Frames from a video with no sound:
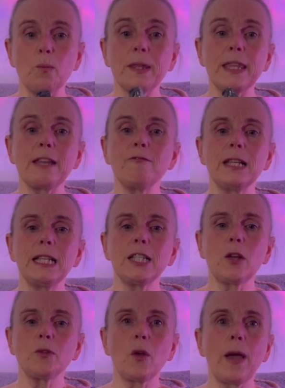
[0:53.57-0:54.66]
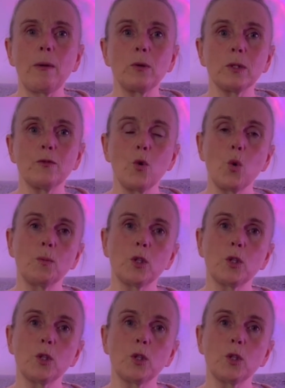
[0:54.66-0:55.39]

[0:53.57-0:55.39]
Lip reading: But they really don't know how it was formed.